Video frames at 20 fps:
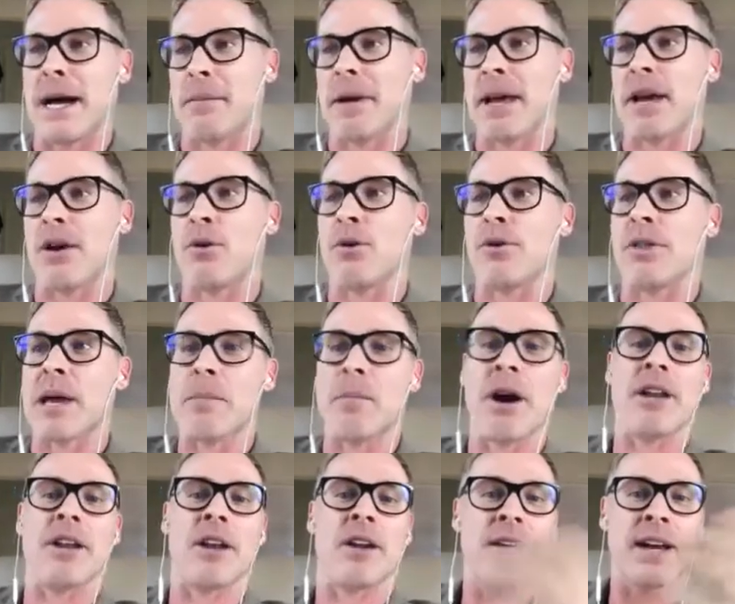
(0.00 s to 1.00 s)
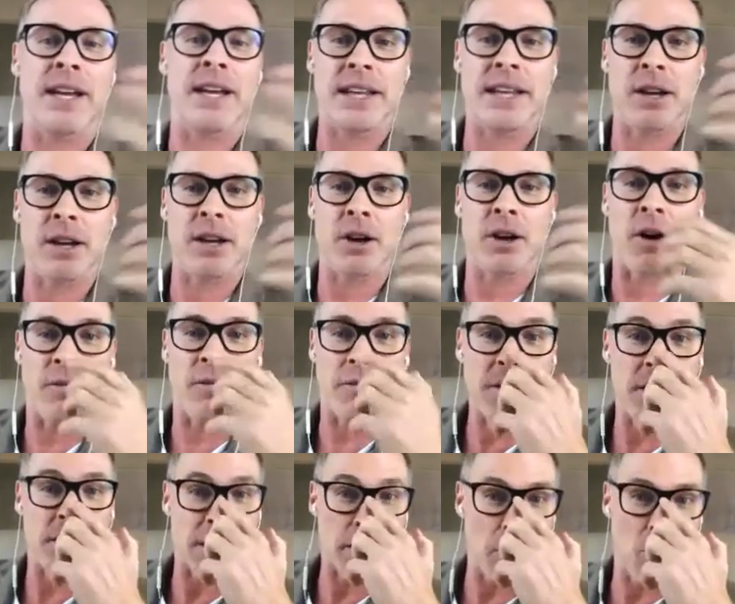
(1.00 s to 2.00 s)
Or they might not have had their coffee
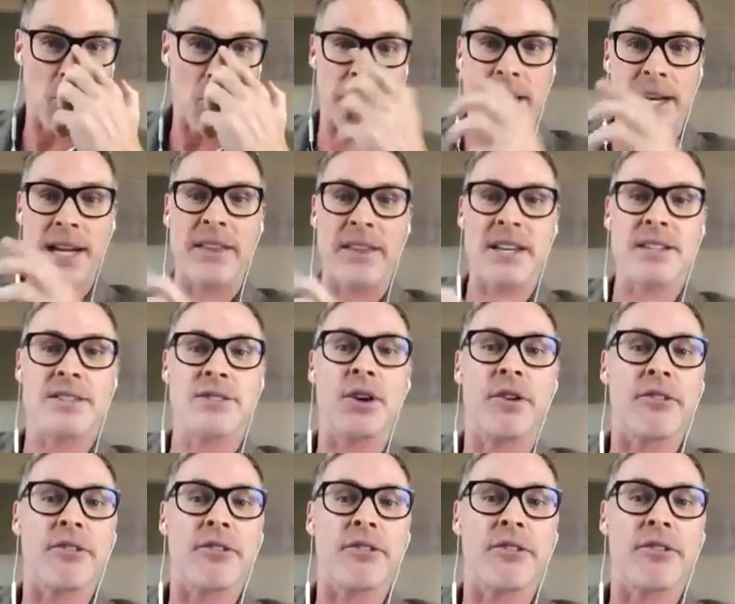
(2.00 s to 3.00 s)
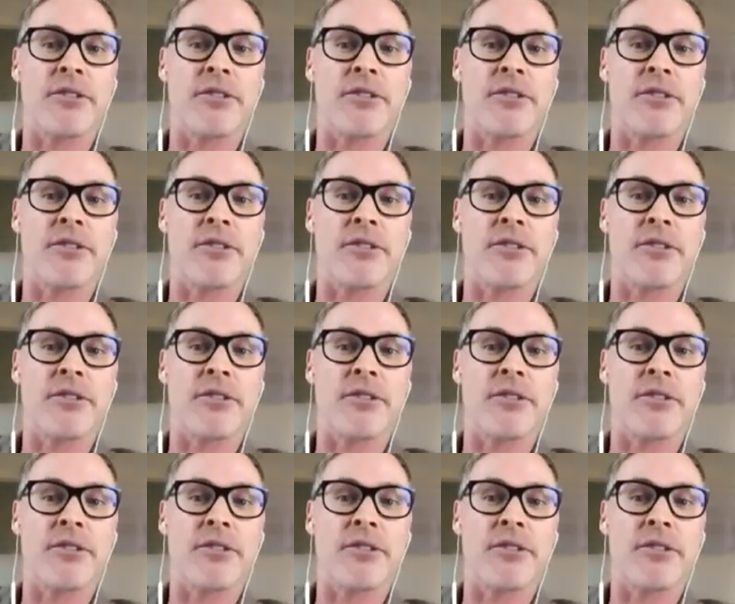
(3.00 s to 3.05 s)
in the morning, and they're just not ready.